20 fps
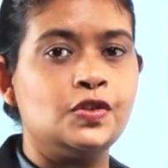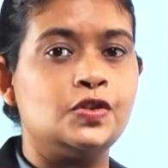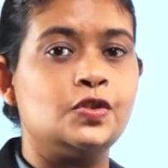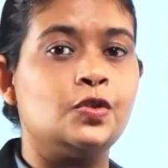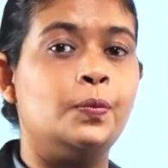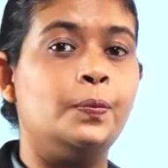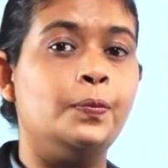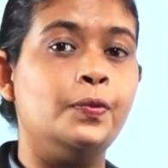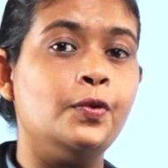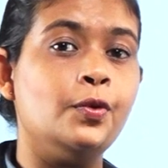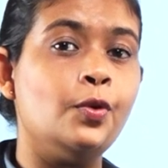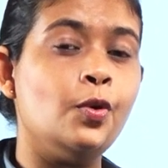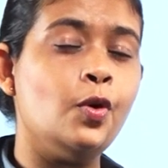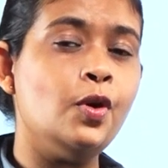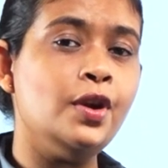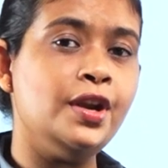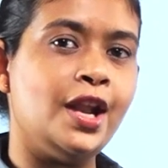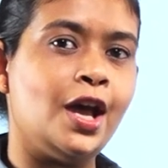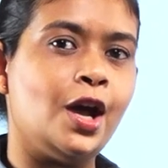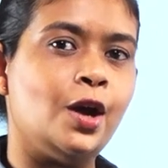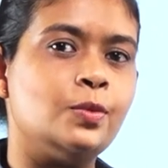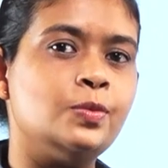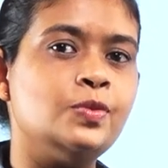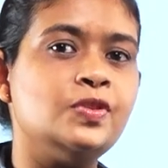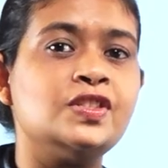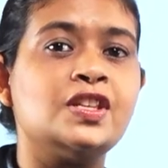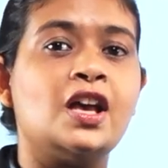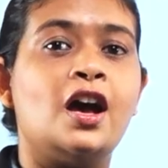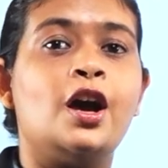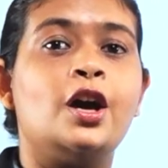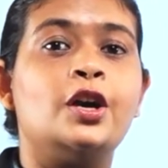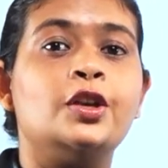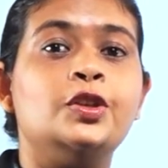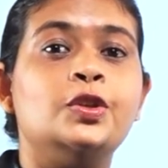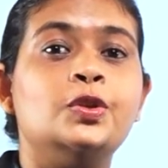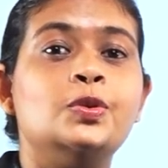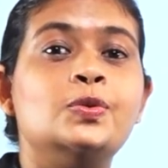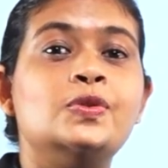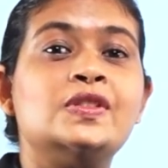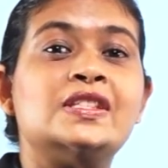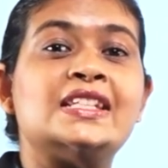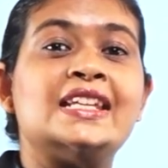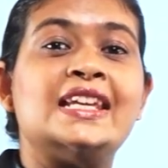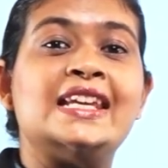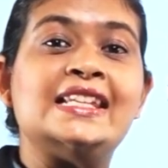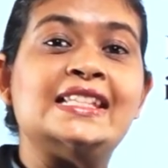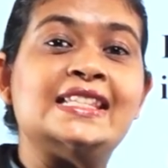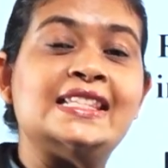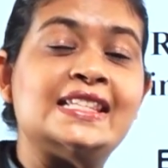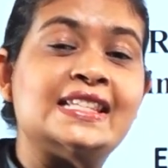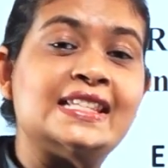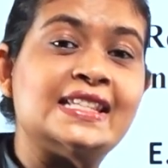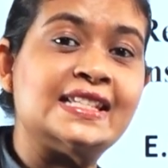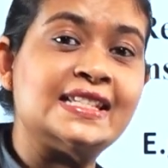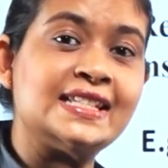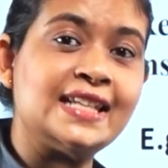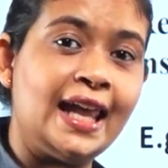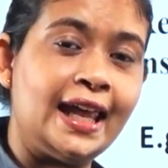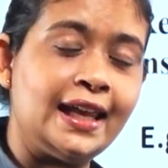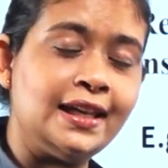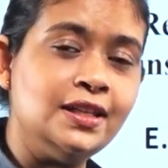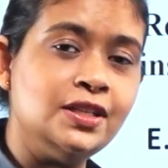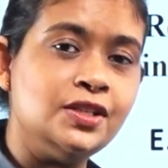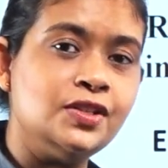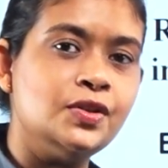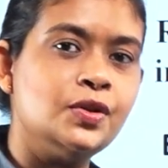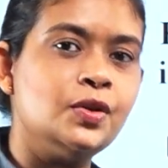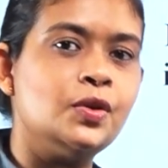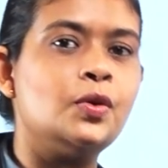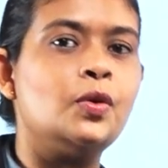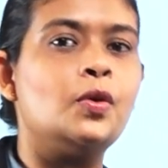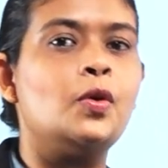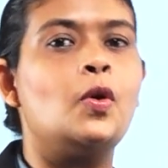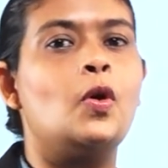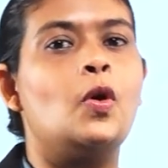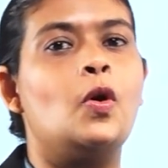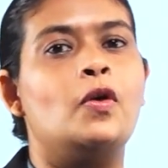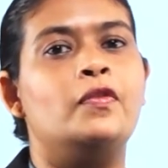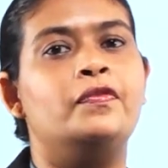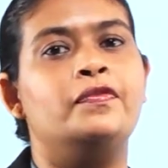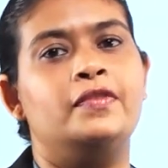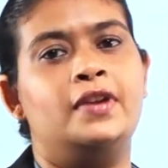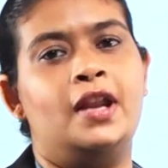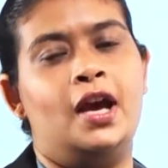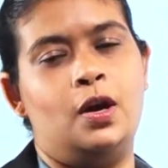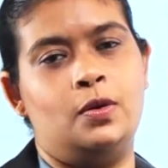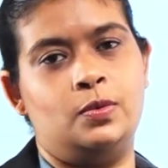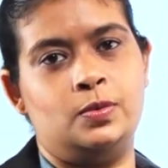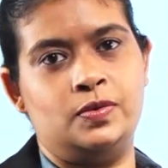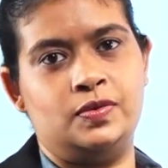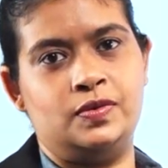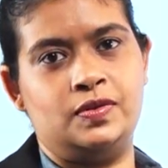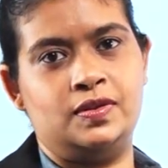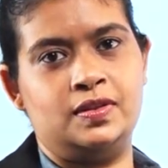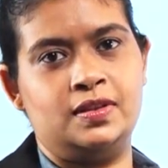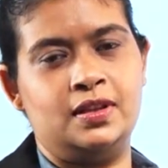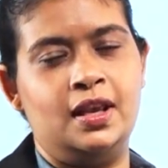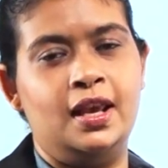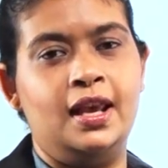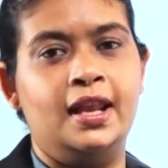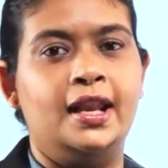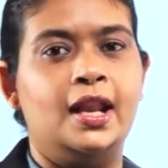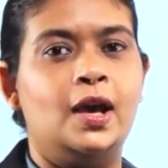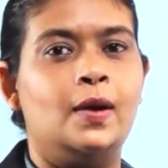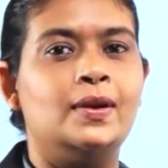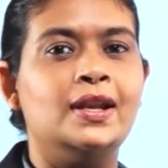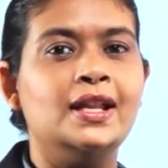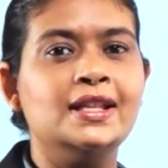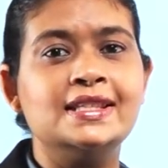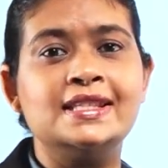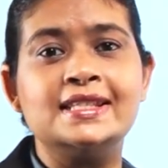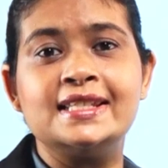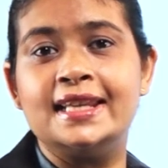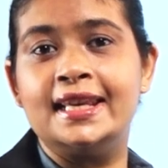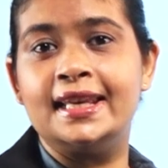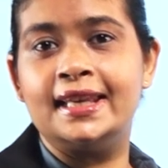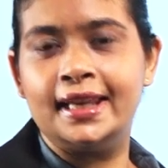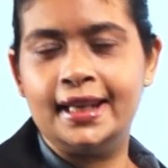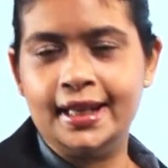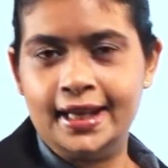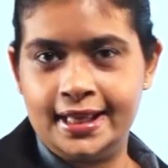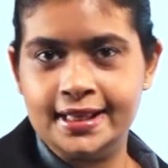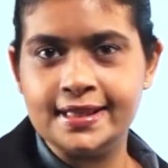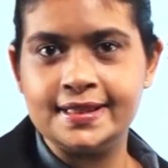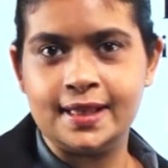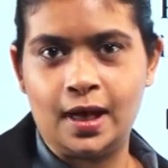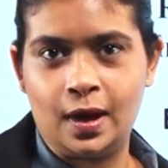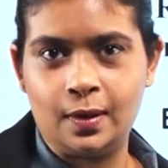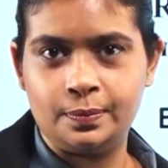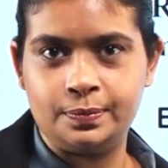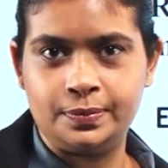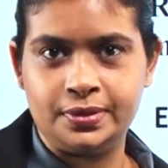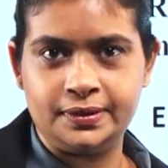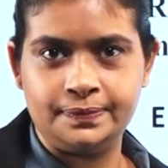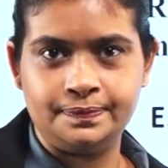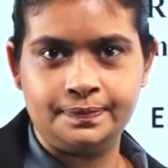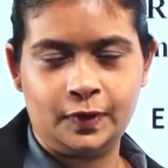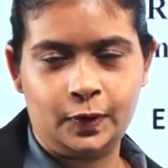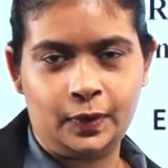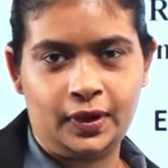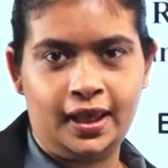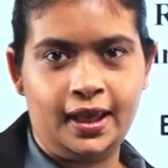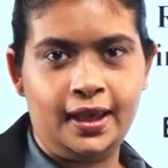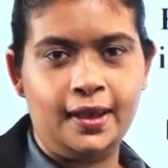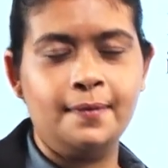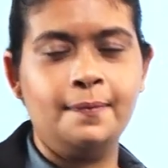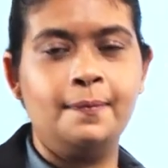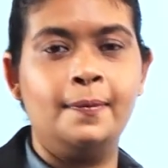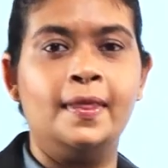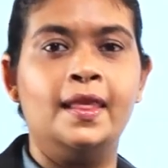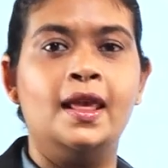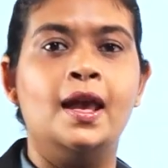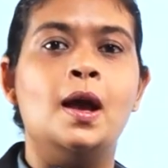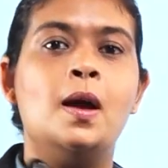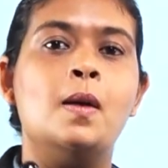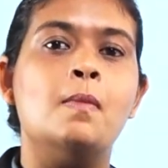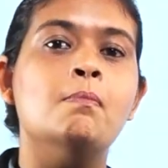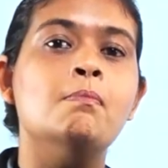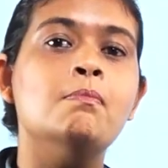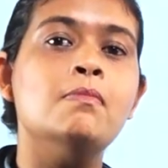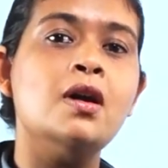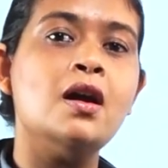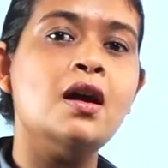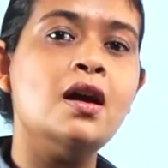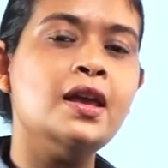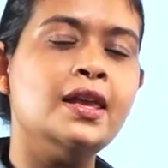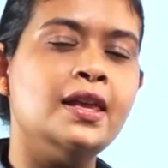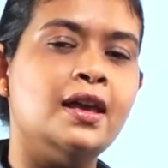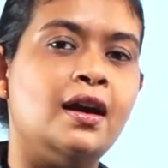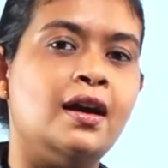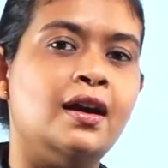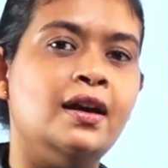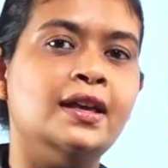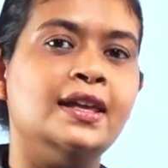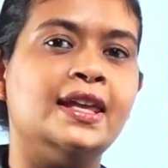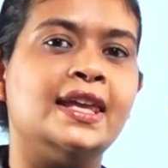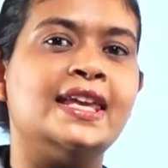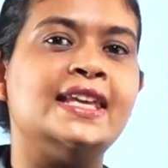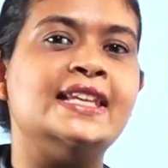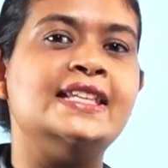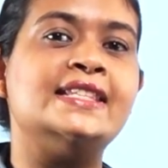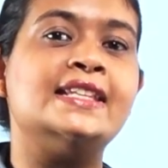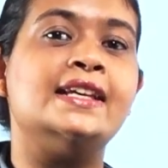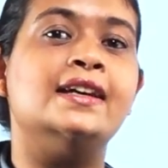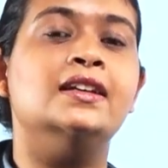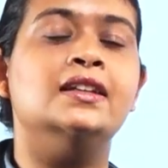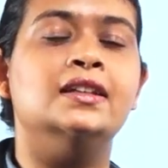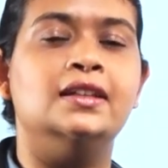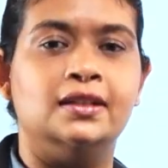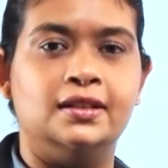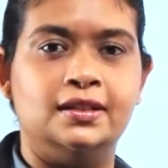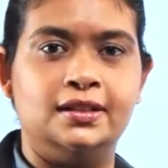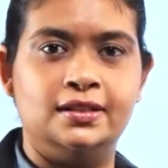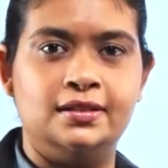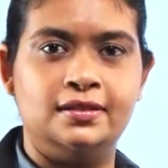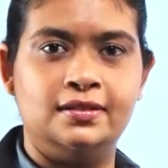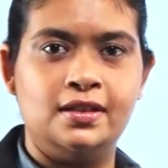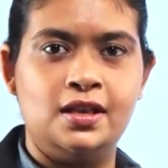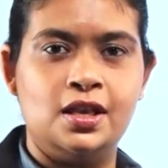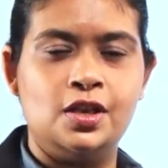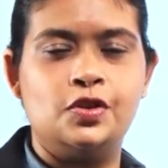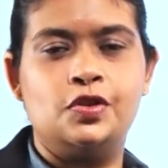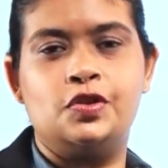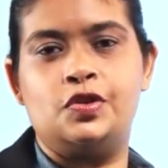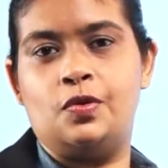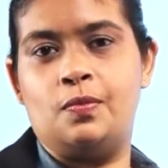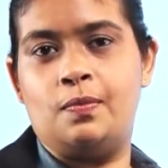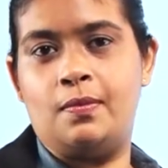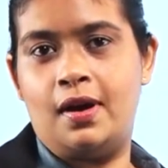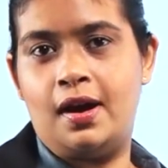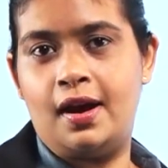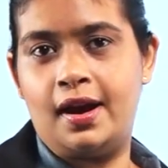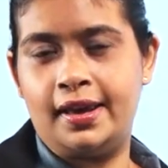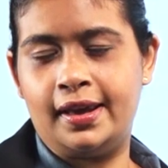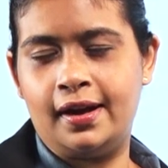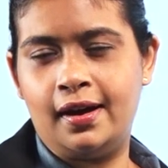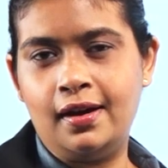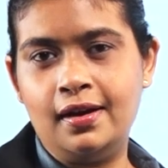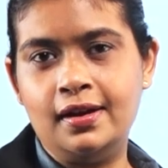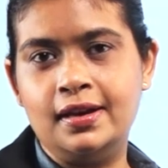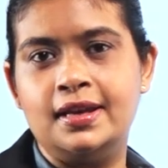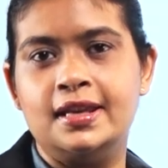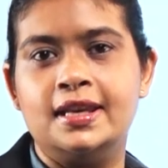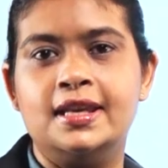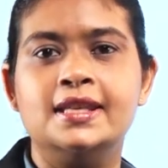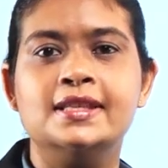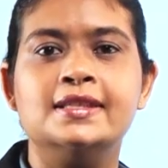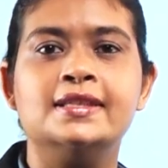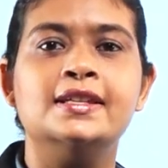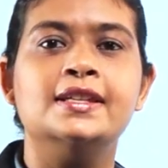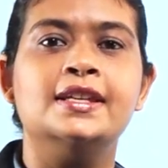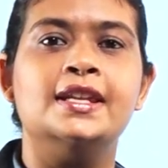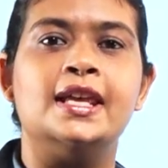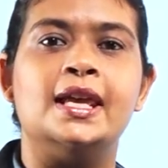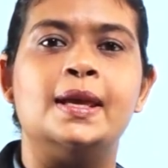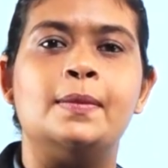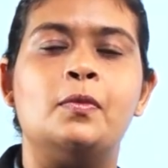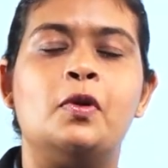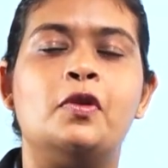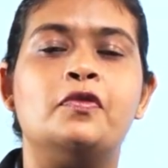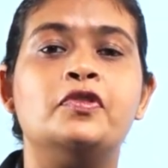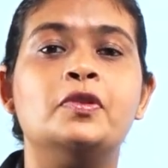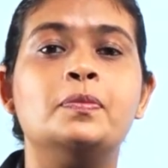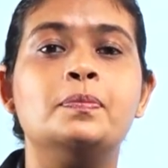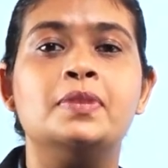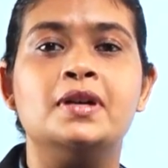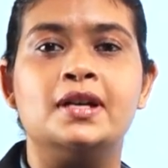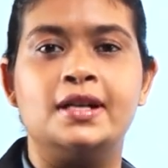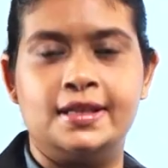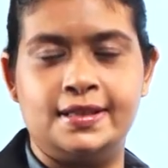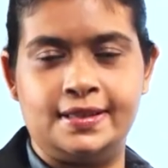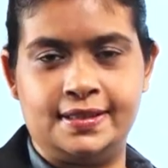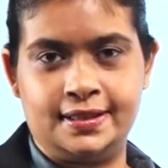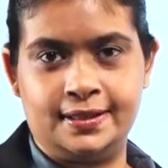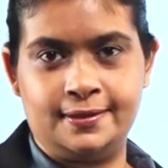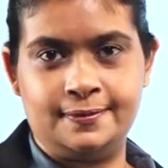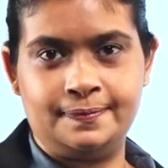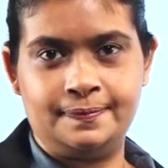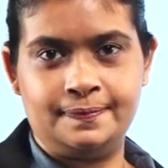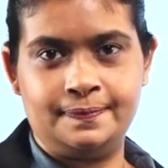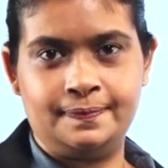So pronouns are used instead of nouns. Now let's take an example. Okay, Maya is a girl. So Maya is a name of a person.